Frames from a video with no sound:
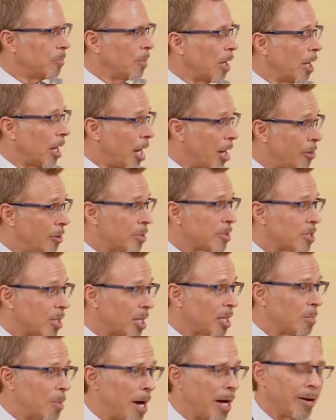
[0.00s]
others in
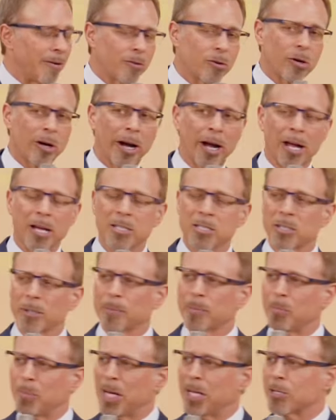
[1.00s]
the body of Christ
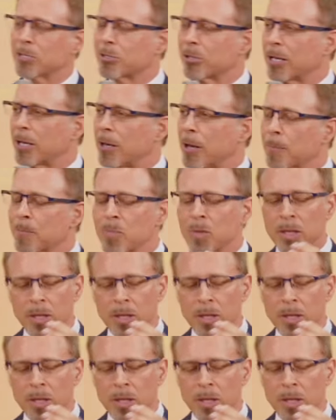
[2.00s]
and ministry that,